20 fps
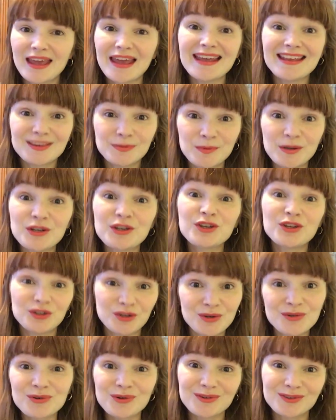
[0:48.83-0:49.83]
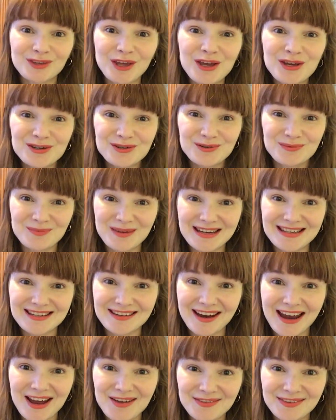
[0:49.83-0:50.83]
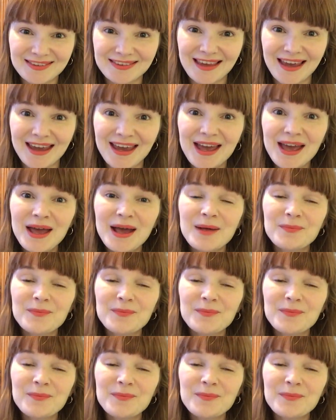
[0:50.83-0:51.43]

it's been huge on social media, I have to say,